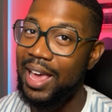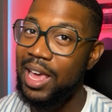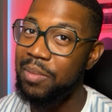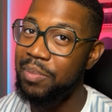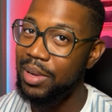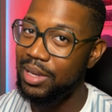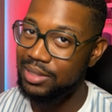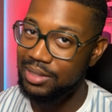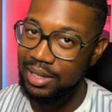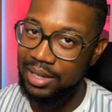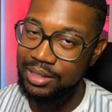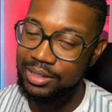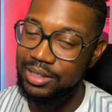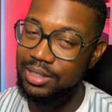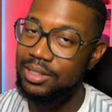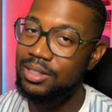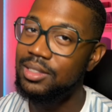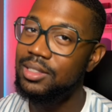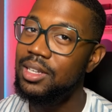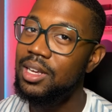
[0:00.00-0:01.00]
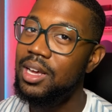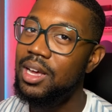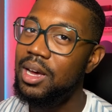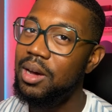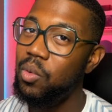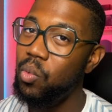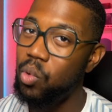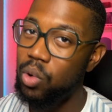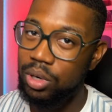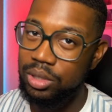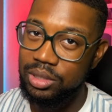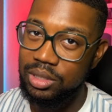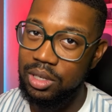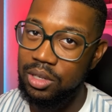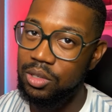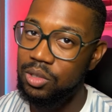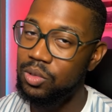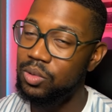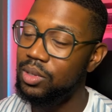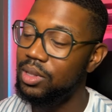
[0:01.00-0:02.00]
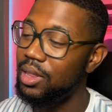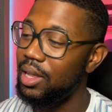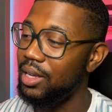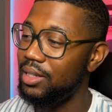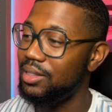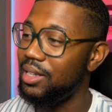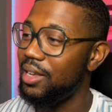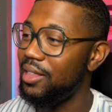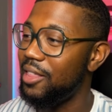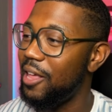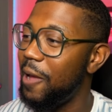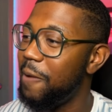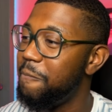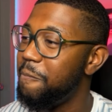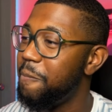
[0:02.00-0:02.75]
Apex Legends, Warzone, things like that.